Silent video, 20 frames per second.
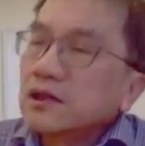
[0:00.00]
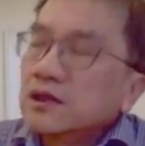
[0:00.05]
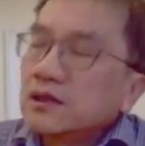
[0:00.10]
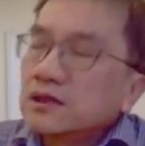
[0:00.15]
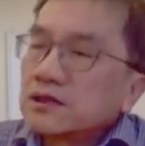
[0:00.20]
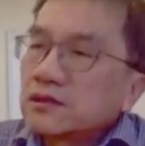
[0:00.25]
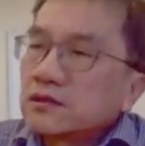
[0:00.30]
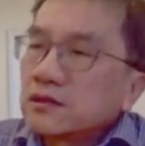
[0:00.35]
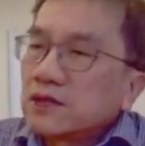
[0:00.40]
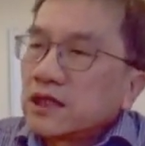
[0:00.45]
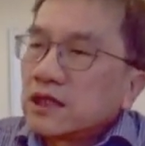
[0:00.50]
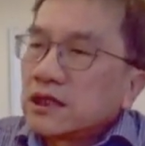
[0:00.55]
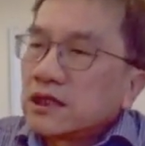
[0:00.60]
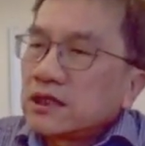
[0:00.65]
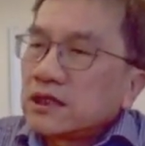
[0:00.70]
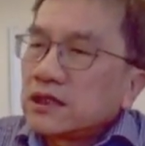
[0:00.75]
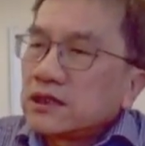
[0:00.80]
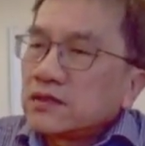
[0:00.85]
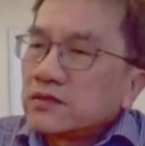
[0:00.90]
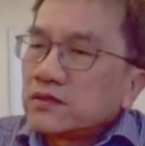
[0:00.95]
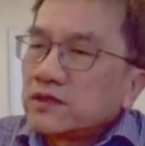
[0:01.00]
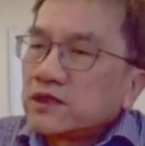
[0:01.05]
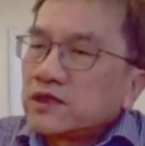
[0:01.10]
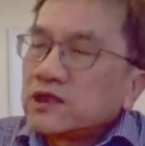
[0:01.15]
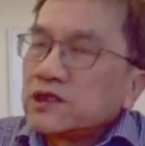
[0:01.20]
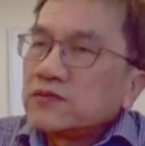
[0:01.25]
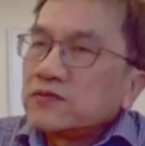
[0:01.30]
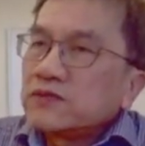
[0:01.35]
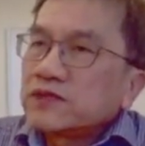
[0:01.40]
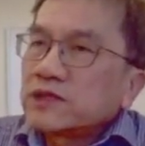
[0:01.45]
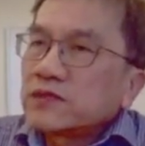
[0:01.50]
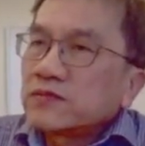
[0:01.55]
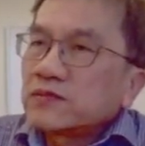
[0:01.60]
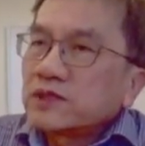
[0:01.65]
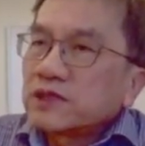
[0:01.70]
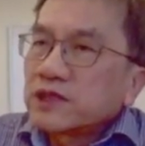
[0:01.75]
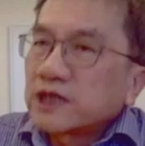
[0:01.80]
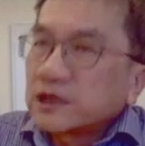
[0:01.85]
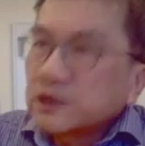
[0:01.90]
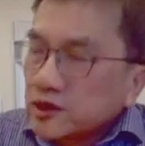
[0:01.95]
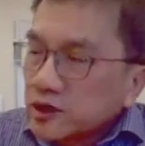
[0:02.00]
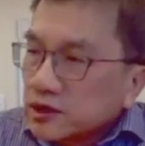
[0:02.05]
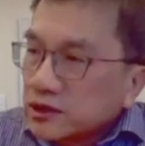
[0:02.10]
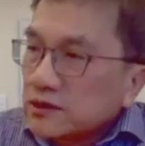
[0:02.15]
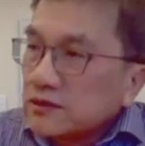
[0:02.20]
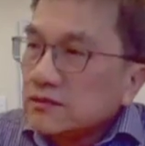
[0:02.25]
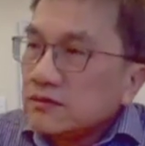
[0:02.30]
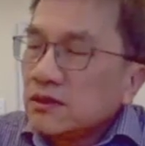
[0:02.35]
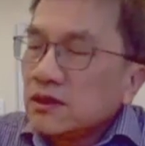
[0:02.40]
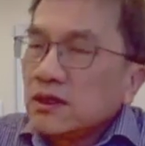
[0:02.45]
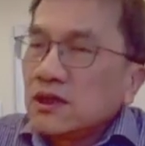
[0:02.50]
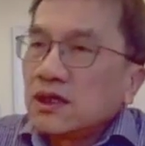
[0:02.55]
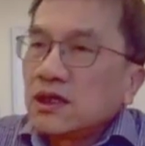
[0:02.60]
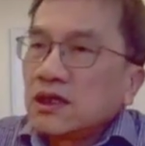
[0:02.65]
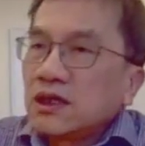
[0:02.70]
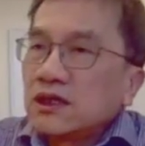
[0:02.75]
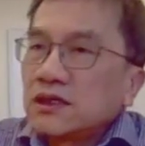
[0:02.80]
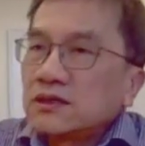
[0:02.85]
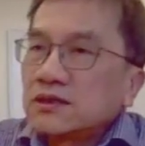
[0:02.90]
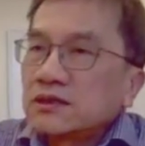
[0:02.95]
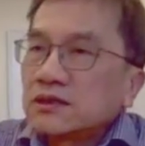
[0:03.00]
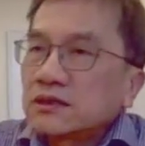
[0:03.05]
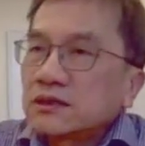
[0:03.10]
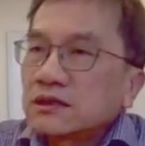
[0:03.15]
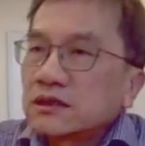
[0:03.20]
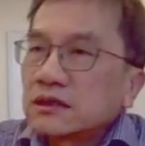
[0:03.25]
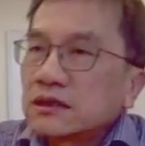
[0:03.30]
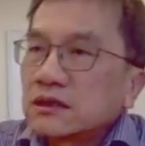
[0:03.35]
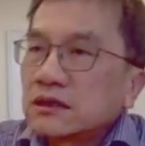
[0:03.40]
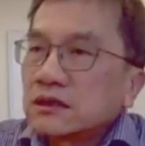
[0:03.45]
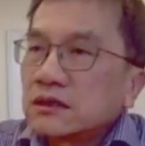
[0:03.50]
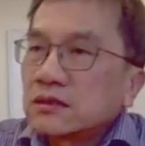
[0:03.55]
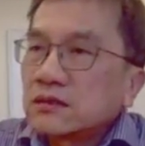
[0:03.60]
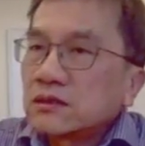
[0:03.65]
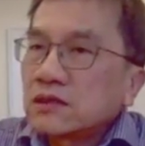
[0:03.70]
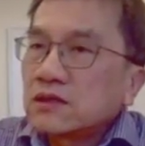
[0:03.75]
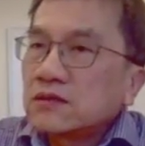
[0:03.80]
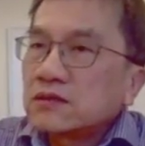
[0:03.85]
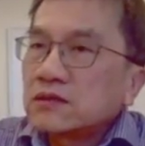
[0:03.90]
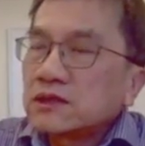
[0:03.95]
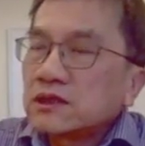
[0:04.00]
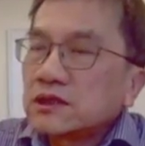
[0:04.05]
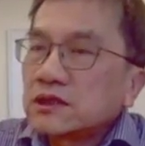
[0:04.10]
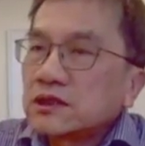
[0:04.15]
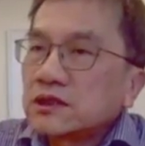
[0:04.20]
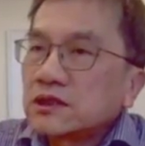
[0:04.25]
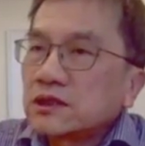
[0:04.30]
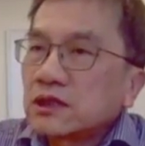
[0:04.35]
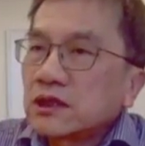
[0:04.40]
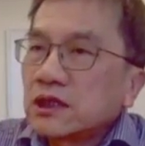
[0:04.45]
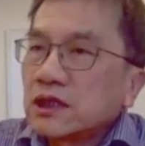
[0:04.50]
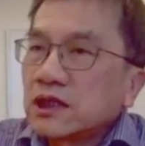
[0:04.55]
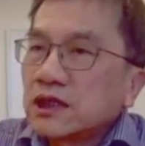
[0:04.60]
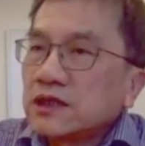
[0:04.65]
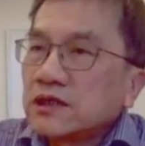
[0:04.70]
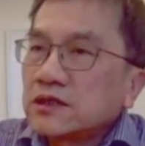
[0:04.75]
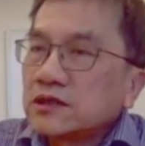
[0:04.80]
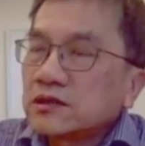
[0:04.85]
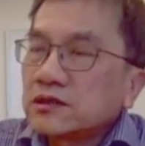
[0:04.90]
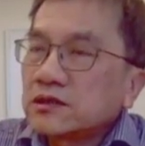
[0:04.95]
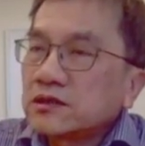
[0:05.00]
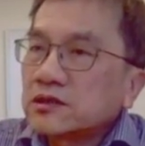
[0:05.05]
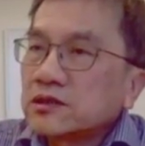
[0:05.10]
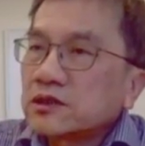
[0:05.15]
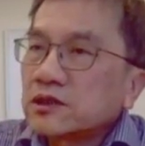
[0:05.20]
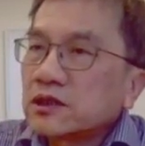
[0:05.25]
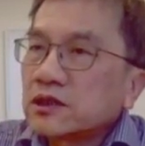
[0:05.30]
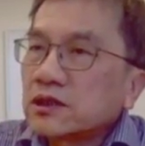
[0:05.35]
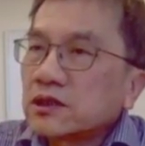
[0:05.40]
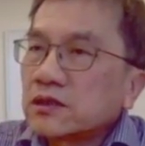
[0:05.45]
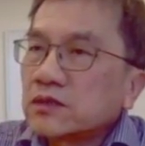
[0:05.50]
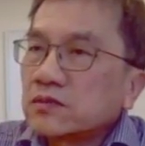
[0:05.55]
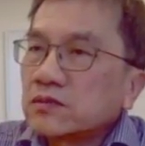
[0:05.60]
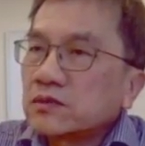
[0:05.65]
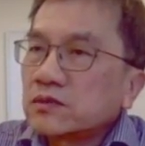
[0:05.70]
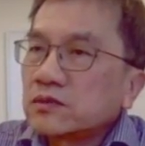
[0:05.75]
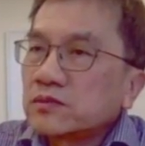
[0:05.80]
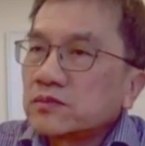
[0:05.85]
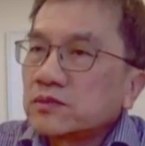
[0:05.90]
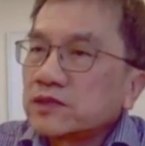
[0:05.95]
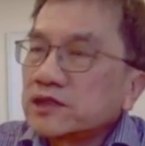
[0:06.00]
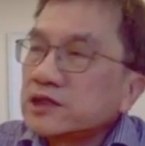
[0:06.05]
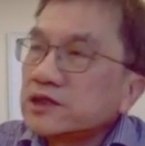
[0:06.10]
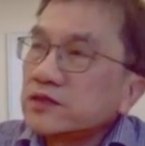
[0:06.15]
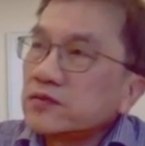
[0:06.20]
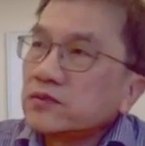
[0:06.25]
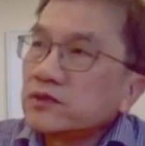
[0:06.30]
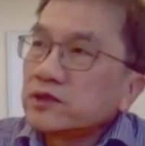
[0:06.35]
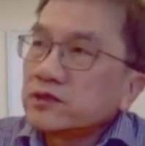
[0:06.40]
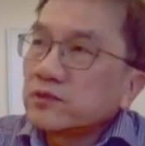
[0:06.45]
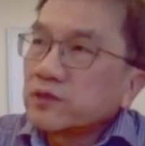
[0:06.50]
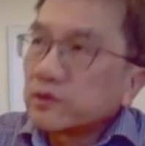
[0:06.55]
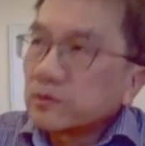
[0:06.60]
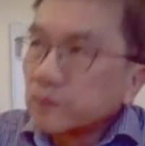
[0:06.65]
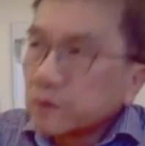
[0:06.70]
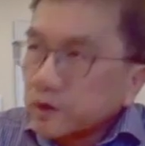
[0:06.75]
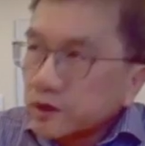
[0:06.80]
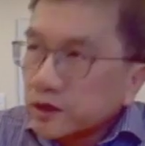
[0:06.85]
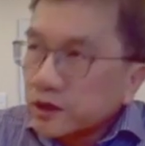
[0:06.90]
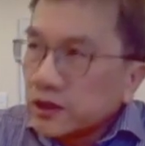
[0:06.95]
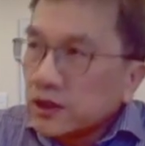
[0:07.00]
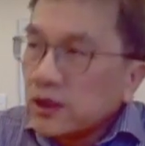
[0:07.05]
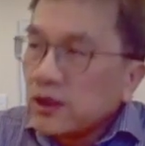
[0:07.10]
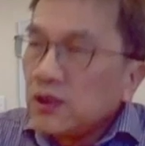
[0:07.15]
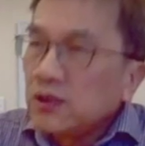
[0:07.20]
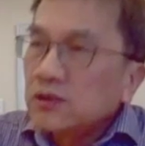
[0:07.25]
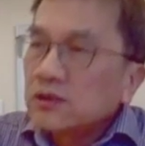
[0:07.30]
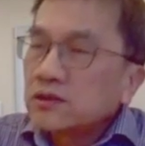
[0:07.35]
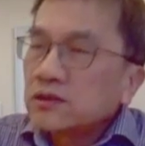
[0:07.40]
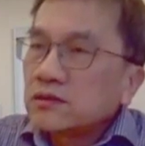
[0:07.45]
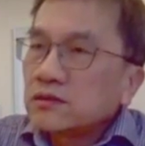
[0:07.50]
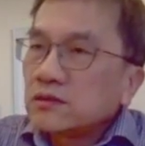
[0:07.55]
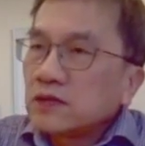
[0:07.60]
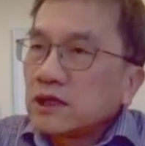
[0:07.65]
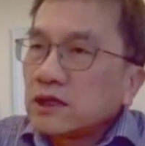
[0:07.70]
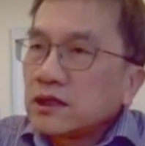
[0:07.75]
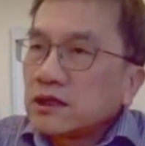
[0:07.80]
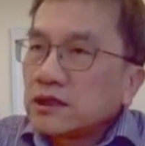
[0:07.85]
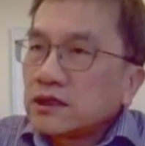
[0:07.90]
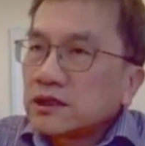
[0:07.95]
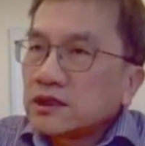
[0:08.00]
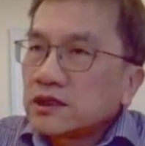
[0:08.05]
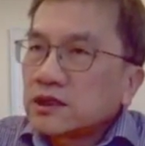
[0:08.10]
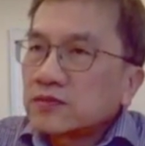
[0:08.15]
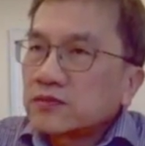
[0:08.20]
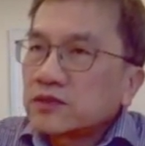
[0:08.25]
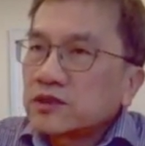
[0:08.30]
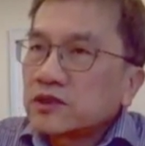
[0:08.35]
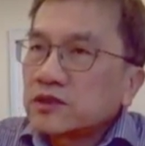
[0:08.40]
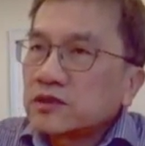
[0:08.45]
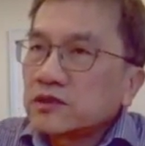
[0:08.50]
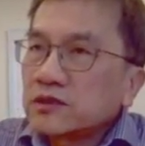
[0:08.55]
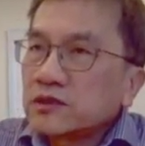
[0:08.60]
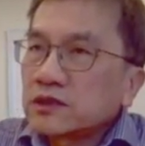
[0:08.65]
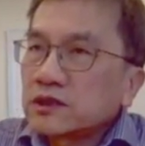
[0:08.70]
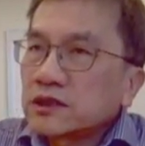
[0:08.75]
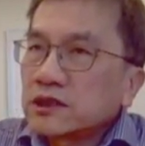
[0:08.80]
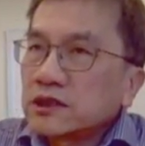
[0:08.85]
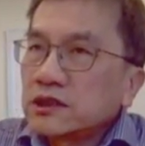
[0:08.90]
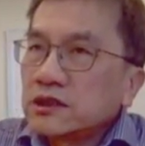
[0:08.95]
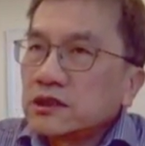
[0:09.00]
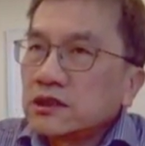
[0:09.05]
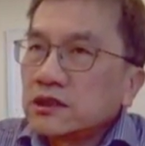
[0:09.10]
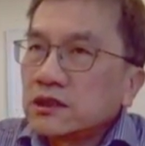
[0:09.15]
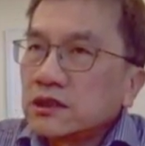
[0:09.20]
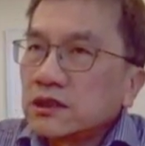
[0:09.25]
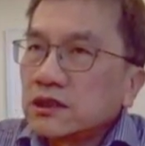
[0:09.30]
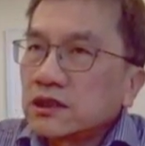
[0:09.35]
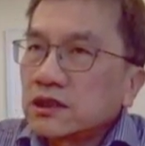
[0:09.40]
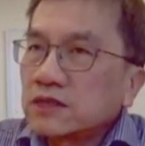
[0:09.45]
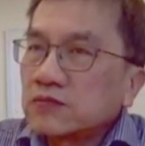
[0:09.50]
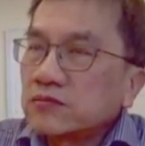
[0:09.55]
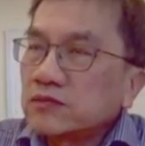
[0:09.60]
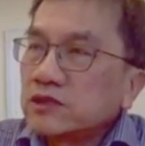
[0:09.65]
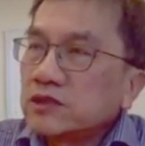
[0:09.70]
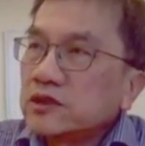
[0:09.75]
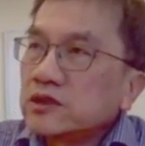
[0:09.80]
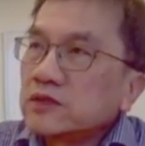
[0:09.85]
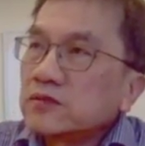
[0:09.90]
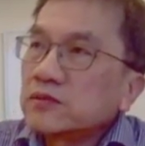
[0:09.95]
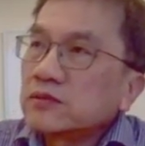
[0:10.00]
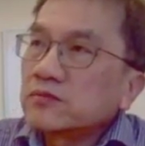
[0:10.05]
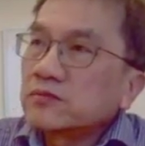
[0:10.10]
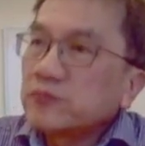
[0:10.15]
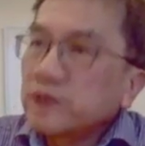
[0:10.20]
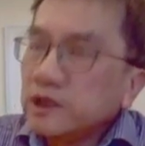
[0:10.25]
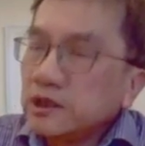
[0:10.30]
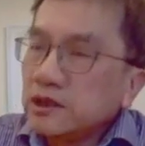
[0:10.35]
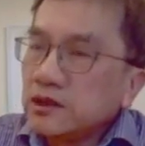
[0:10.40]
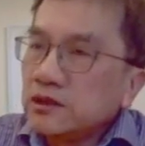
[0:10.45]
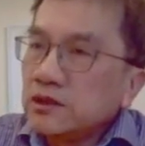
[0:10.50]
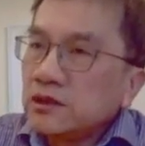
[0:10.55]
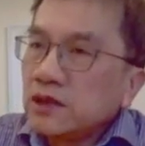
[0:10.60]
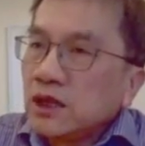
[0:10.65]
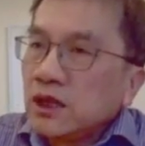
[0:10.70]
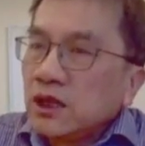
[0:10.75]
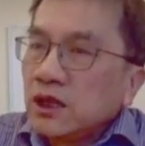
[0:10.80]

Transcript: So it received some attention, and Routledge editors were pleased with my work. So they subsequently commissioned me